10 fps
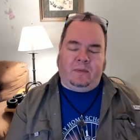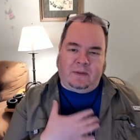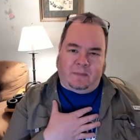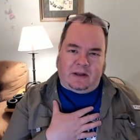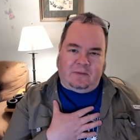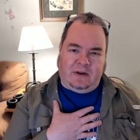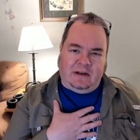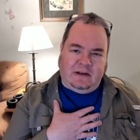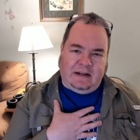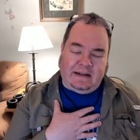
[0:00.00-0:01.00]
but we
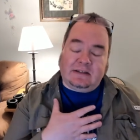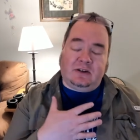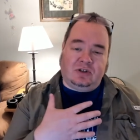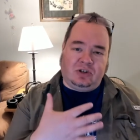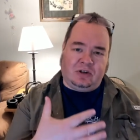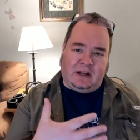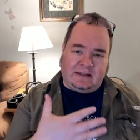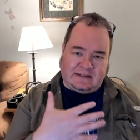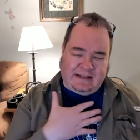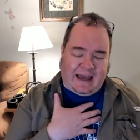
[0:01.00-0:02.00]
need to
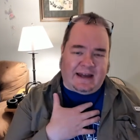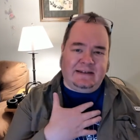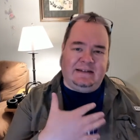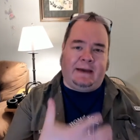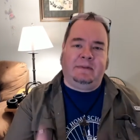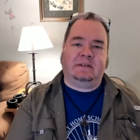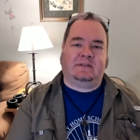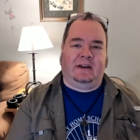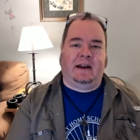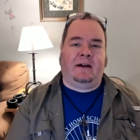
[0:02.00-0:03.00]
instead
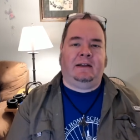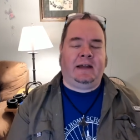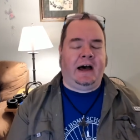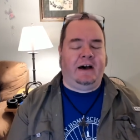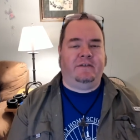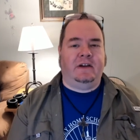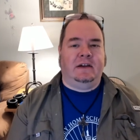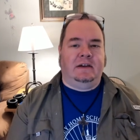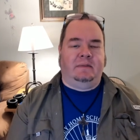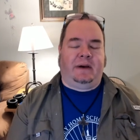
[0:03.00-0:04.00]
demonstrate our love
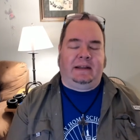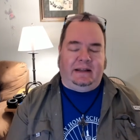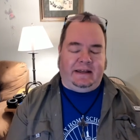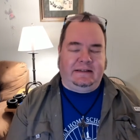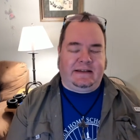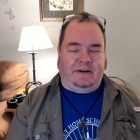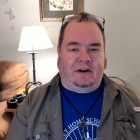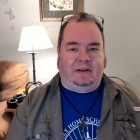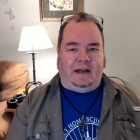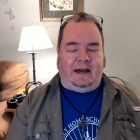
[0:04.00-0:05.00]
by laying down
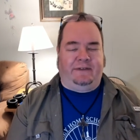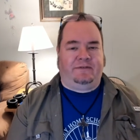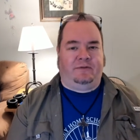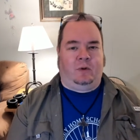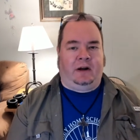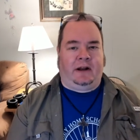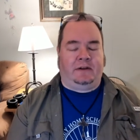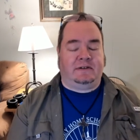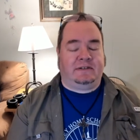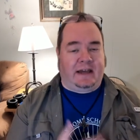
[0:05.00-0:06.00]
our lives for one another,
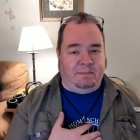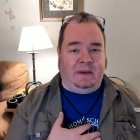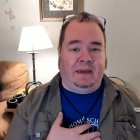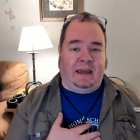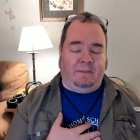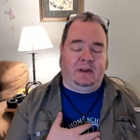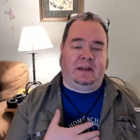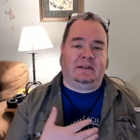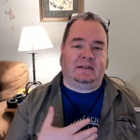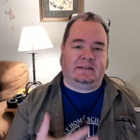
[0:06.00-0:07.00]
being
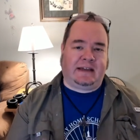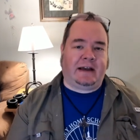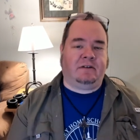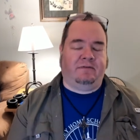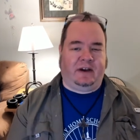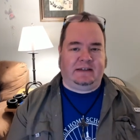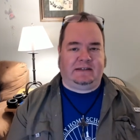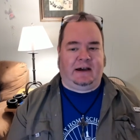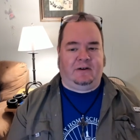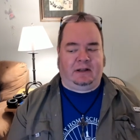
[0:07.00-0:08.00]
willing to sacrifice
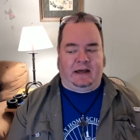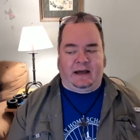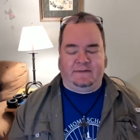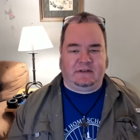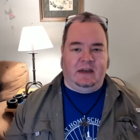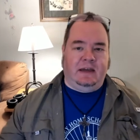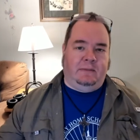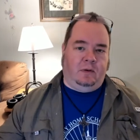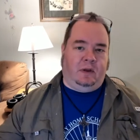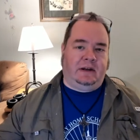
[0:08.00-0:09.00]
our lives,
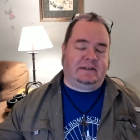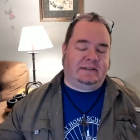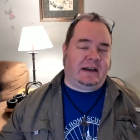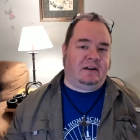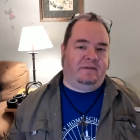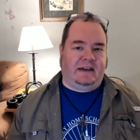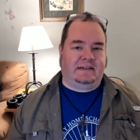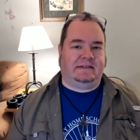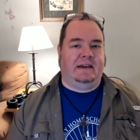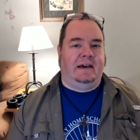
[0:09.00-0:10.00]
being willing to
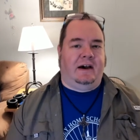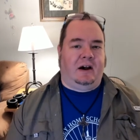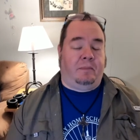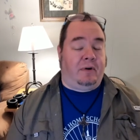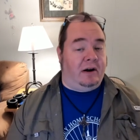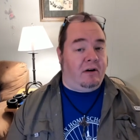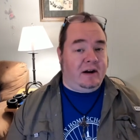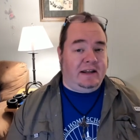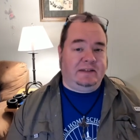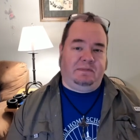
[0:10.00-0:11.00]
sacrifice our
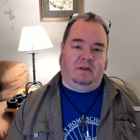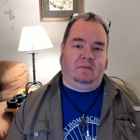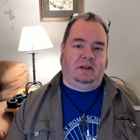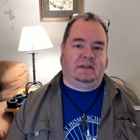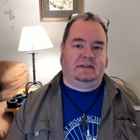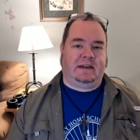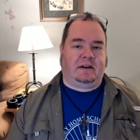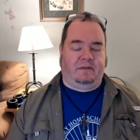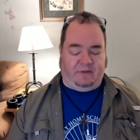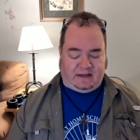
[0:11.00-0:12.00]
priorities, being willing to
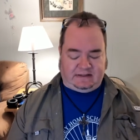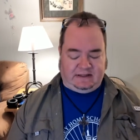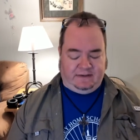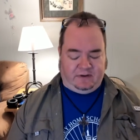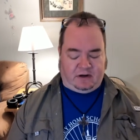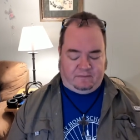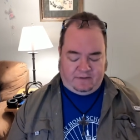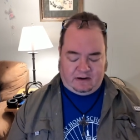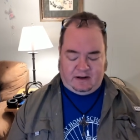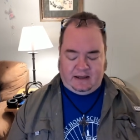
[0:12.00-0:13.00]
sacrifice even our
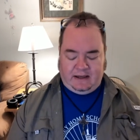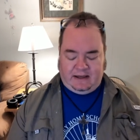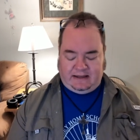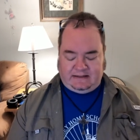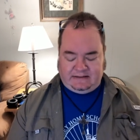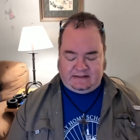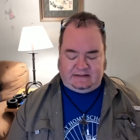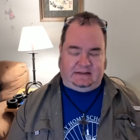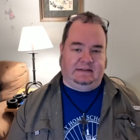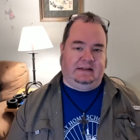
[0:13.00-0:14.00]
very
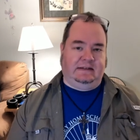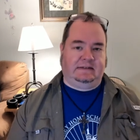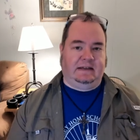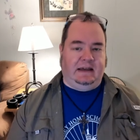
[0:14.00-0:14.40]
existences